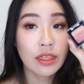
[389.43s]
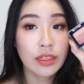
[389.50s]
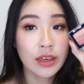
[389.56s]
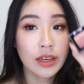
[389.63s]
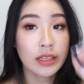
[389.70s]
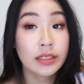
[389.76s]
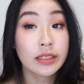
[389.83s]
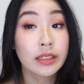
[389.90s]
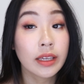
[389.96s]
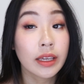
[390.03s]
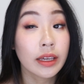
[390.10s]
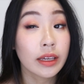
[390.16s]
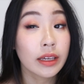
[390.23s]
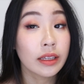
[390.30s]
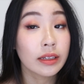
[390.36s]
this
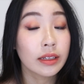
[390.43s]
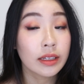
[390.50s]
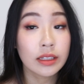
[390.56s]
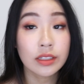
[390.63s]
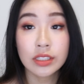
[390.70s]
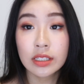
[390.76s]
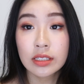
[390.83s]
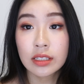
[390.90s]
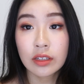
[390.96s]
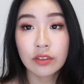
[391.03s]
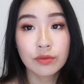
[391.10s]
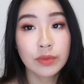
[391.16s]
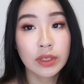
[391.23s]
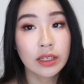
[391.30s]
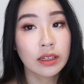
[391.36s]
and it just
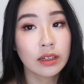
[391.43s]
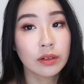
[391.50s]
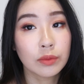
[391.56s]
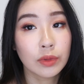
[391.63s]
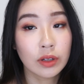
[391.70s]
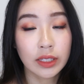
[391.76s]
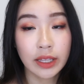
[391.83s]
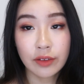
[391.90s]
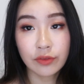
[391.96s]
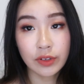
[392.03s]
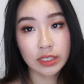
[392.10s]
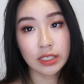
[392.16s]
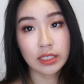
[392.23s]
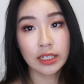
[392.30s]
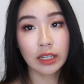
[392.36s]
gives me a more like
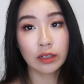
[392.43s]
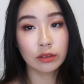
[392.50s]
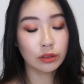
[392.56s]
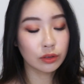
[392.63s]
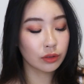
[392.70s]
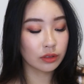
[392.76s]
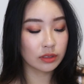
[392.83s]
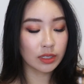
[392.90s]
versatile look.